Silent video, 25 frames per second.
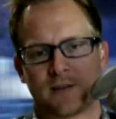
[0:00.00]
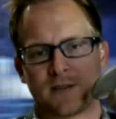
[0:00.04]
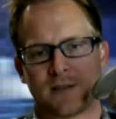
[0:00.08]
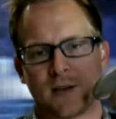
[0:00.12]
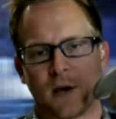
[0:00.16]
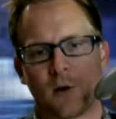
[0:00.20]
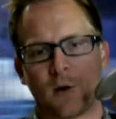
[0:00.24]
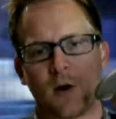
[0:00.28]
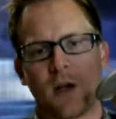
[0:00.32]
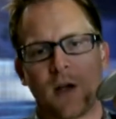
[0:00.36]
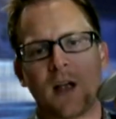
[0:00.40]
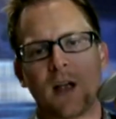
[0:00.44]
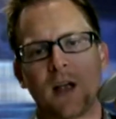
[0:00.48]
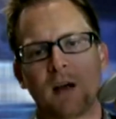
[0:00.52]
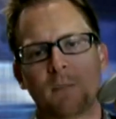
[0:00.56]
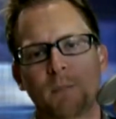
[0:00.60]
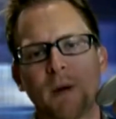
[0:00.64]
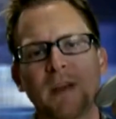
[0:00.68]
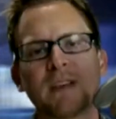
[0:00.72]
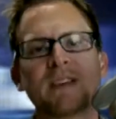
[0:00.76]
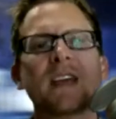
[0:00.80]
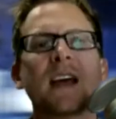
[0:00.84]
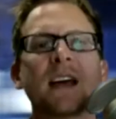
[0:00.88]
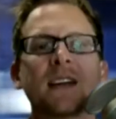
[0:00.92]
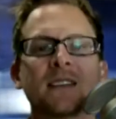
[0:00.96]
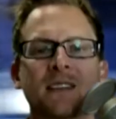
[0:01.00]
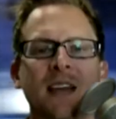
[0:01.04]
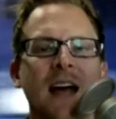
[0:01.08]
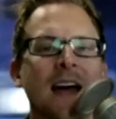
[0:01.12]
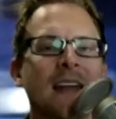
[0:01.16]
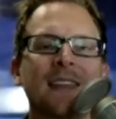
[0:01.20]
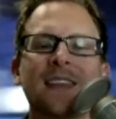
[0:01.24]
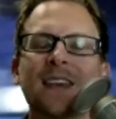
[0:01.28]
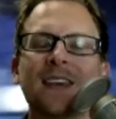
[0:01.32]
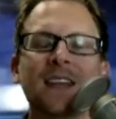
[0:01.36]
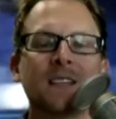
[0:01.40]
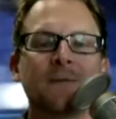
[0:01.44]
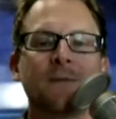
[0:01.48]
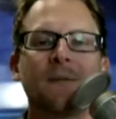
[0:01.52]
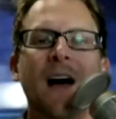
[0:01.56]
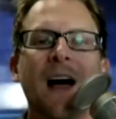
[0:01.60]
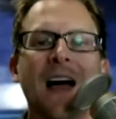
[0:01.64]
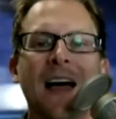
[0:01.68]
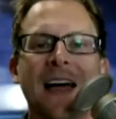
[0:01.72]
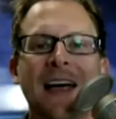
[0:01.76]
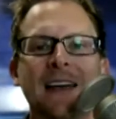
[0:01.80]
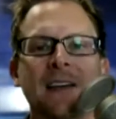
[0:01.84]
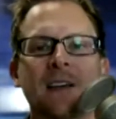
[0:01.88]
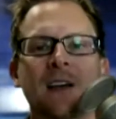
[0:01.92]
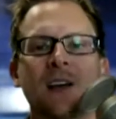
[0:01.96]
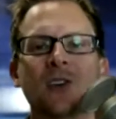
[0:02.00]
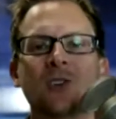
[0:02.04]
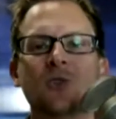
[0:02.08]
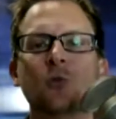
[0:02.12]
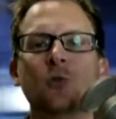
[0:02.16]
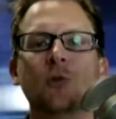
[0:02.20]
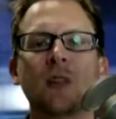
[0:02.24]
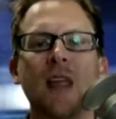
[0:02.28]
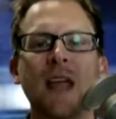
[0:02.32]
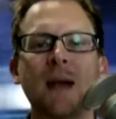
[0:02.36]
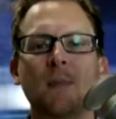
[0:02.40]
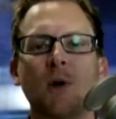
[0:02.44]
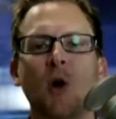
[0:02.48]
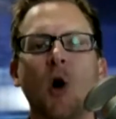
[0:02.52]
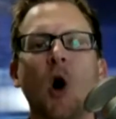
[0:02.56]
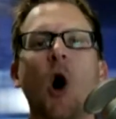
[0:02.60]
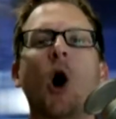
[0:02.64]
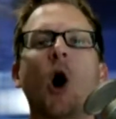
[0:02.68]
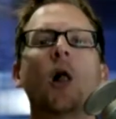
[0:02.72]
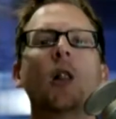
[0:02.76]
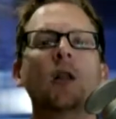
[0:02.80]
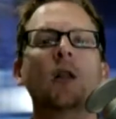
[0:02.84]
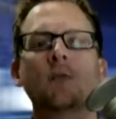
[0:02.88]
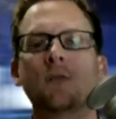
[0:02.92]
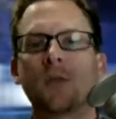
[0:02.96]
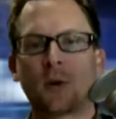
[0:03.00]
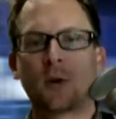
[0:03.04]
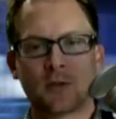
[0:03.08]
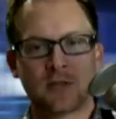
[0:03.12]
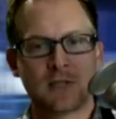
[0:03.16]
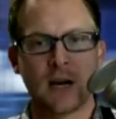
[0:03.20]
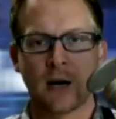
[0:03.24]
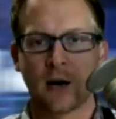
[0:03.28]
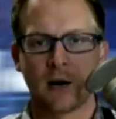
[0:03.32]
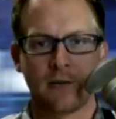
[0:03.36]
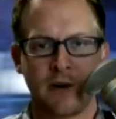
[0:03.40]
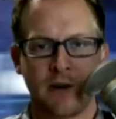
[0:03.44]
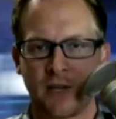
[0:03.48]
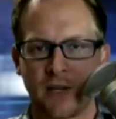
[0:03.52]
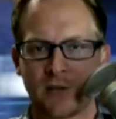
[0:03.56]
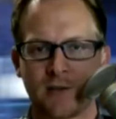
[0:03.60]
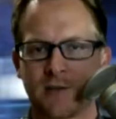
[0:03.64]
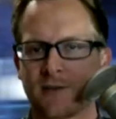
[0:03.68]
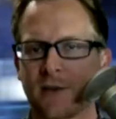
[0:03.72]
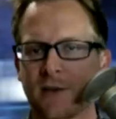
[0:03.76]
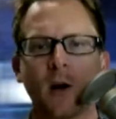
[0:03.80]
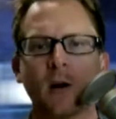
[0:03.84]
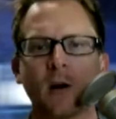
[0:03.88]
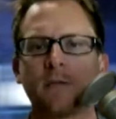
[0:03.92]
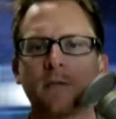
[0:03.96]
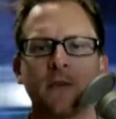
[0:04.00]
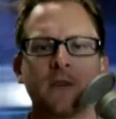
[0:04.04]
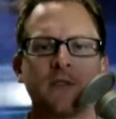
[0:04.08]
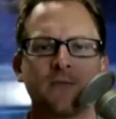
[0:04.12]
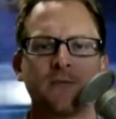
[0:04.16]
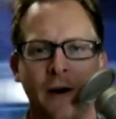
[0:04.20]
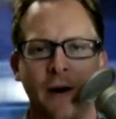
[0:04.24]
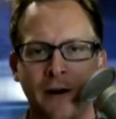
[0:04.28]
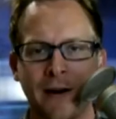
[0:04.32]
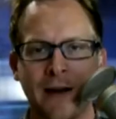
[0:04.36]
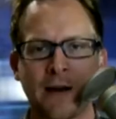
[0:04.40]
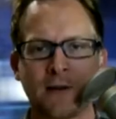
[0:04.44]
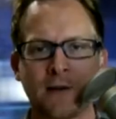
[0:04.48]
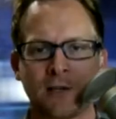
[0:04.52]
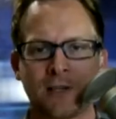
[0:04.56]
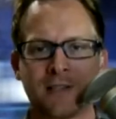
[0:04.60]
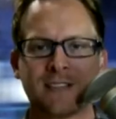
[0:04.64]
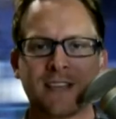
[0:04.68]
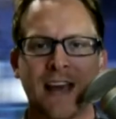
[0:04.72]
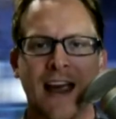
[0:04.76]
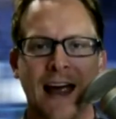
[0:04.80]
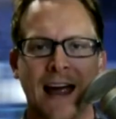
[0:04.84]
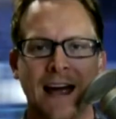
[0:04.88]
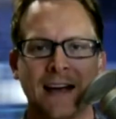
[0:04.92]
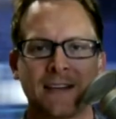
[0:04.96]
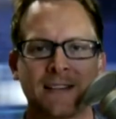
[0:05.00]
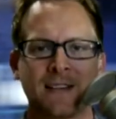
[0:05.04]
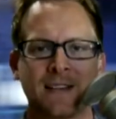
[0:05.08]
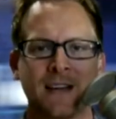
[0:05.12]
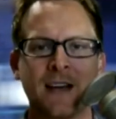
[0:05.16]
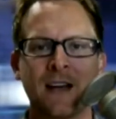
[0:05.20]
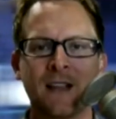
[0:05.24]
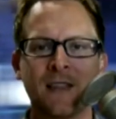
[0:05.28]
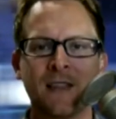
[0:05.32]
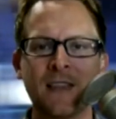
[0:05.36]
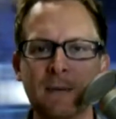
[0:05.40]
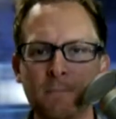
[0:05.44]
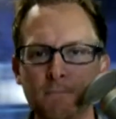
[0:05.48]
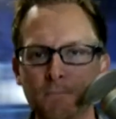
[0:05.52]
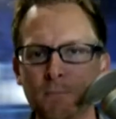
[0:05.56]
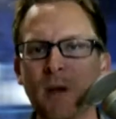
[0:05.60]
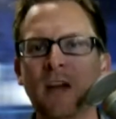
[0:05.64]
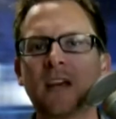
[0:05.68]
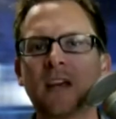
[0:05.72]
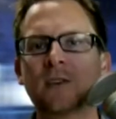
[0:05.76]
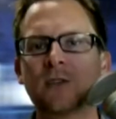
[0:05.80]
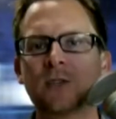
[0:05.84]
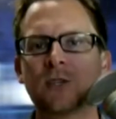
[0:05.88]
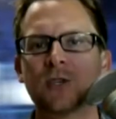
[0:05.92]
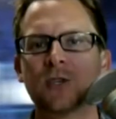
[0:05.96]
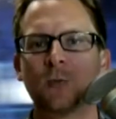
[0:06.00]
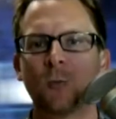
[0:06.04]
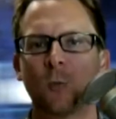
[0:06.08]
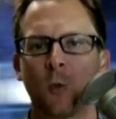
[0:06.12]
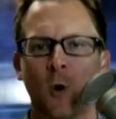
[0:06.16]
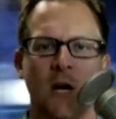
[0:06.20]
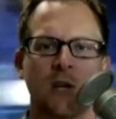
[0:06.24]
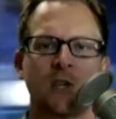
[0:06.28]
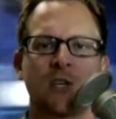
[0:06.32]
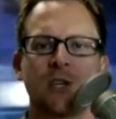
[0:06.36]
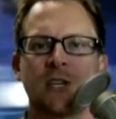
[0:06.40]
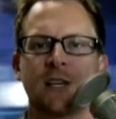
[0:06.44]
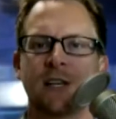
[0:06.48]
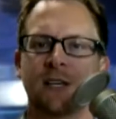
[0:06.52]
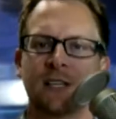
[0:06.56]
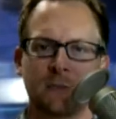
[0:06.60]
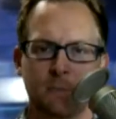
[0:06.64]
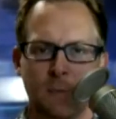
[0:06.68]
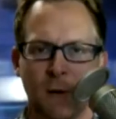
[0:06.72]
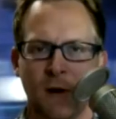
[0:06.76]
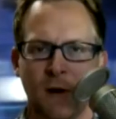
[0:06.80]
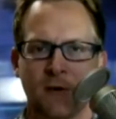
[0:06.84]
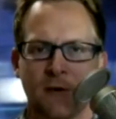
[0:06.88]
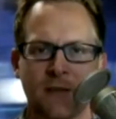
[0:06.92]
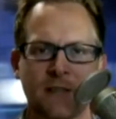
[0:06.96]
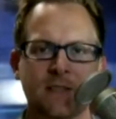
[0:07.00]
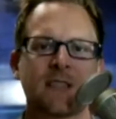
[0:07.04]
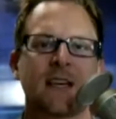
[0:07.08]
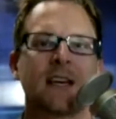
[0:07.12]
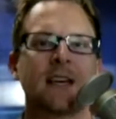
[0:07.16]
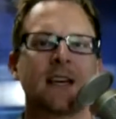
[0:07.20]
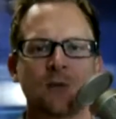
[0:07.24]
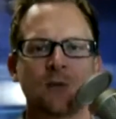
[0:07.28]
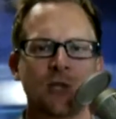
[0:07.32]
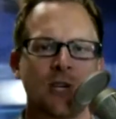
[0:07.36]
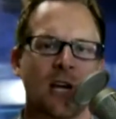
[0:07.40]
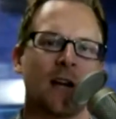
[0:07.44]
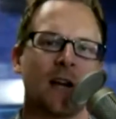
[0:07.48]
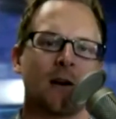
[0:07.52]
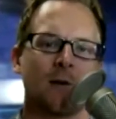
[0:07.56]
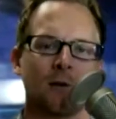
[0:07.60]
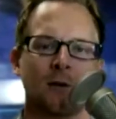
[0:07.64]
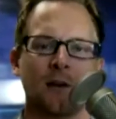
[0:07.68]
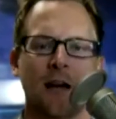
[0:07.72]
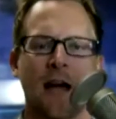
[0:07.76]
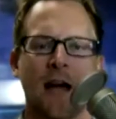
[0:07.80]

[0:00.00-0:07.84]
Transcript: So, but yes, I think it's fine to label all of those derivations, all of those variations as the binge watching experience in general.